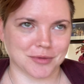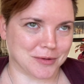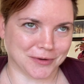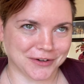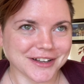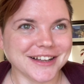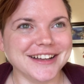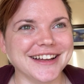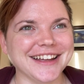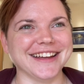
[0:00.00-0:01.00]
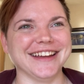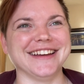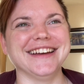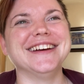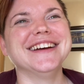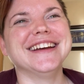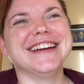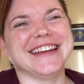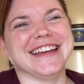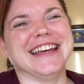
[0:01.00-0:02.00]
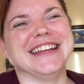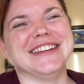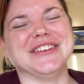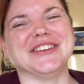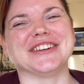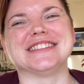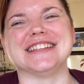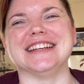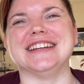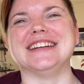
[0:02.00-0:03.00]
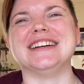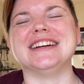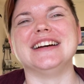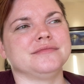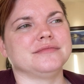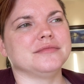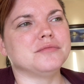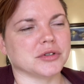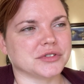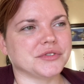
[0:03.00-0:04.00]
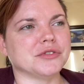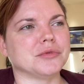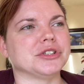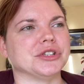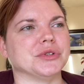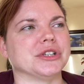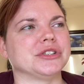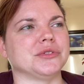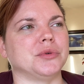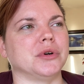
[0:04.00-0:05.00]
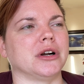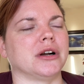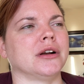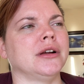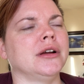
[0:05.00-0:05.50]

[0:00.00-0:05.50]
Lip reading: people in New York City, most of whom are Jewish or